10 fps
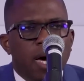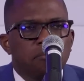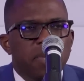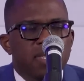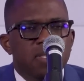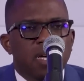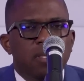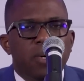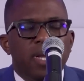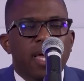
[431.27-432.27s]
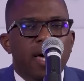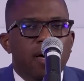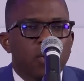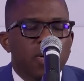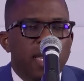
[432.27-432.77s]
Based on our
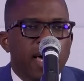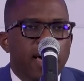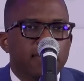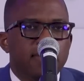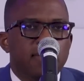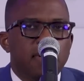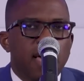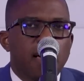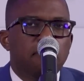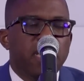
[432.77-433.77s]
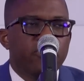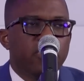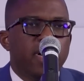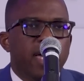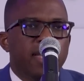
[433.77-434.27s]
last measure,
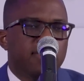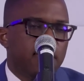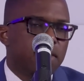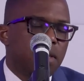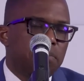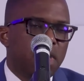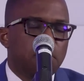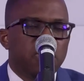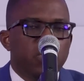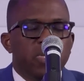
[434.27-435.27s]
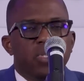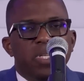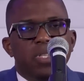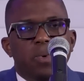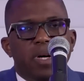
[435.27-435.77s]
and as at September
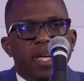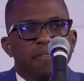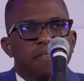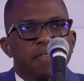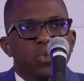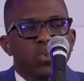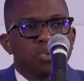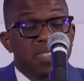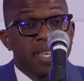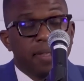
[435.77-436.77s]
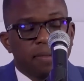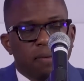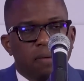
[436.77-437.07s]
2021 at 52%.